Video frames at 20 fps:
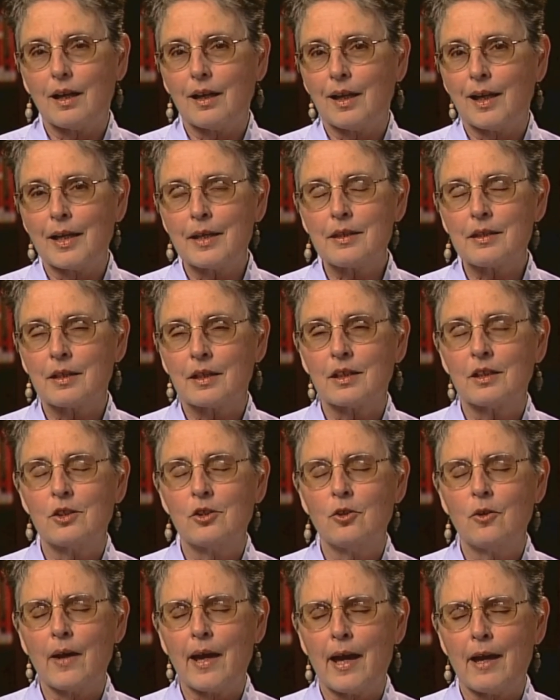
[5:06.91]
I think
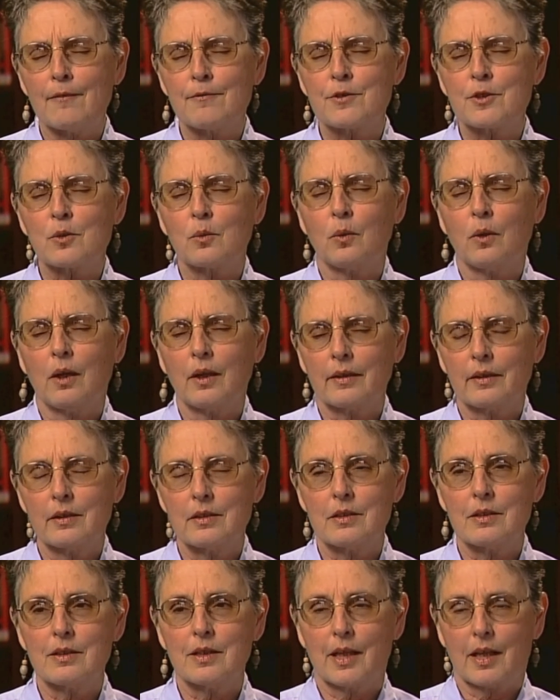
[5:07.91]
you have to walk
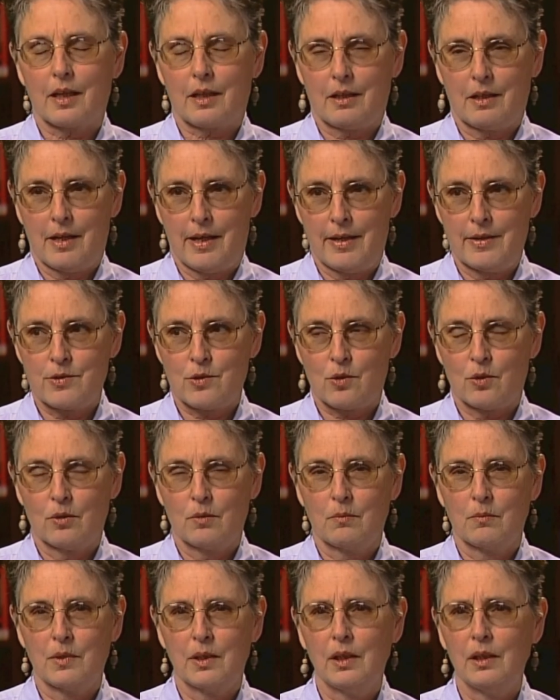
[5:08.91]
into that
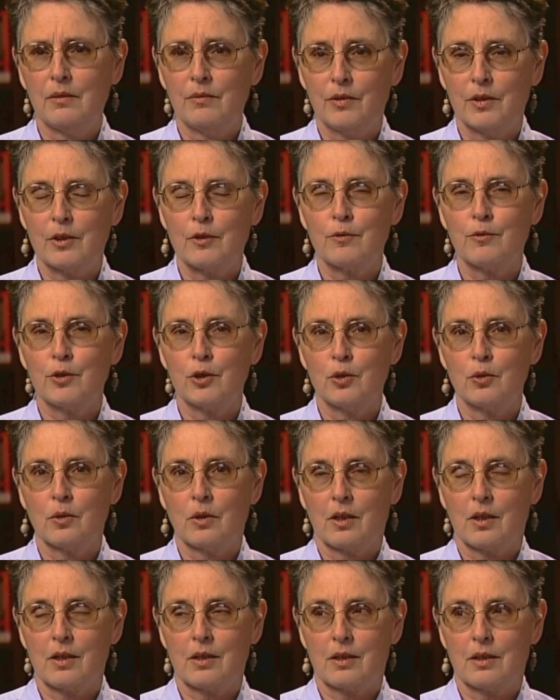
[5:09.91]
classroom even if you
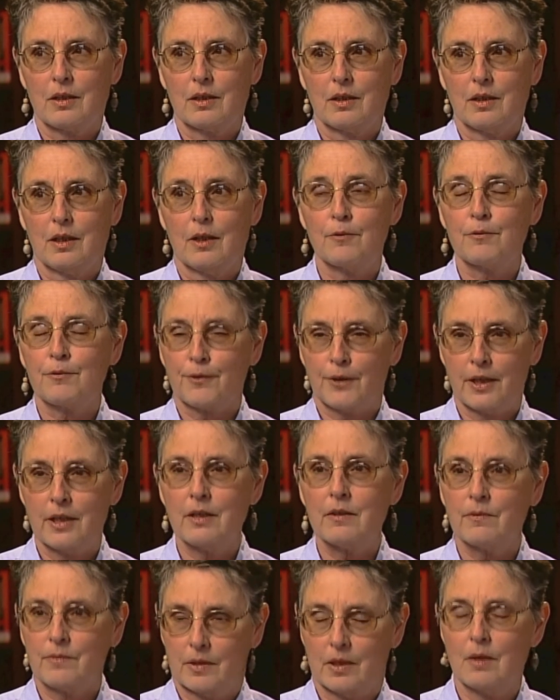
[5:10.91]
are
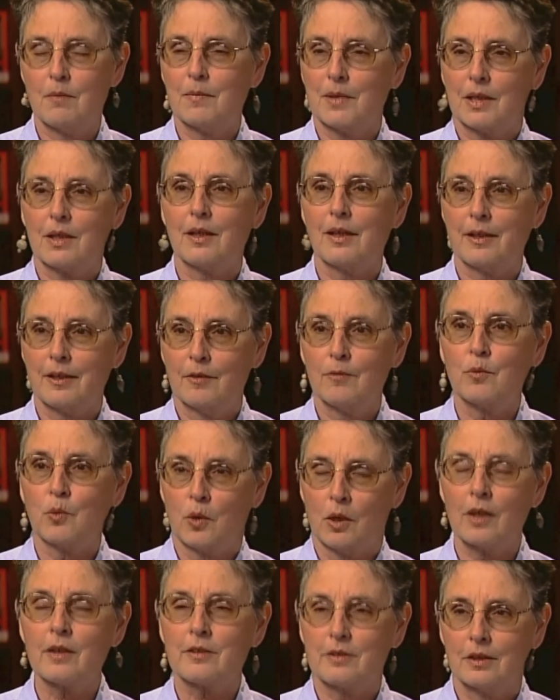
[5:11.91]
afraid of them, and I have
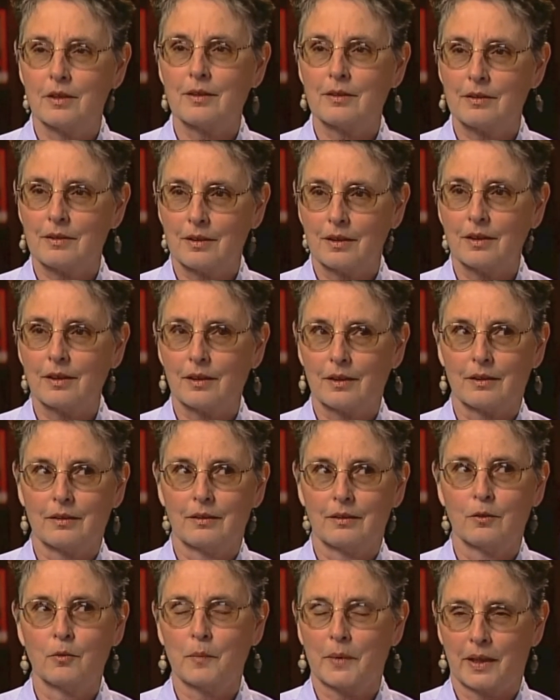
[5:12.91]
walked in thinking,
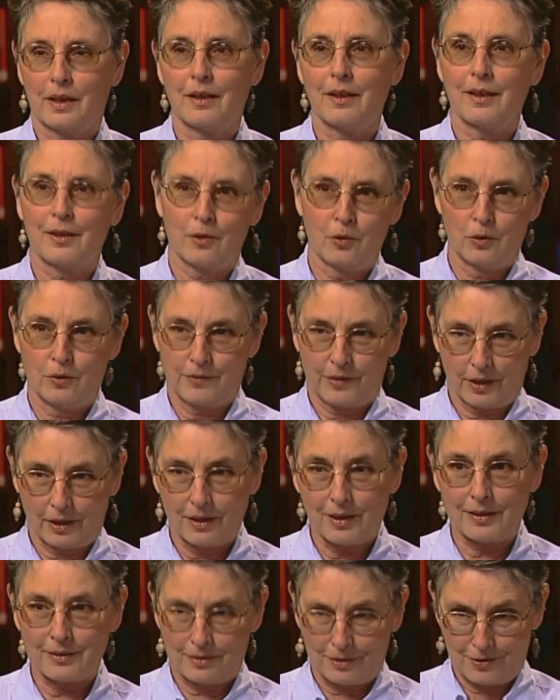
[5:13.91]
oh my God, who have I
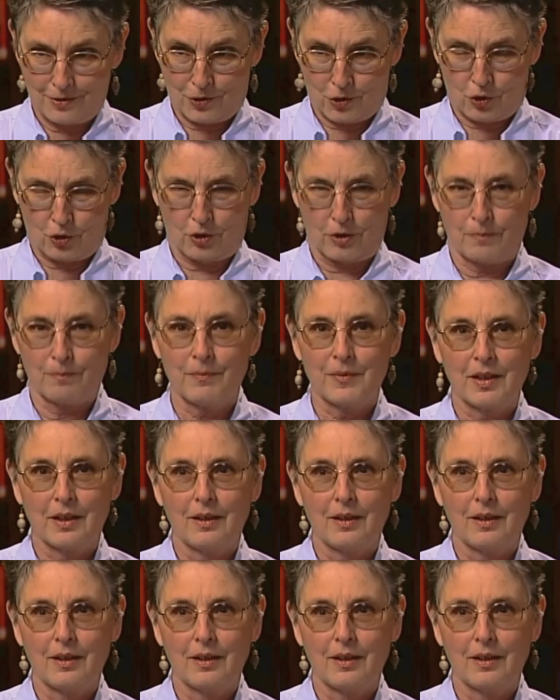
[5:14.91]
got this term?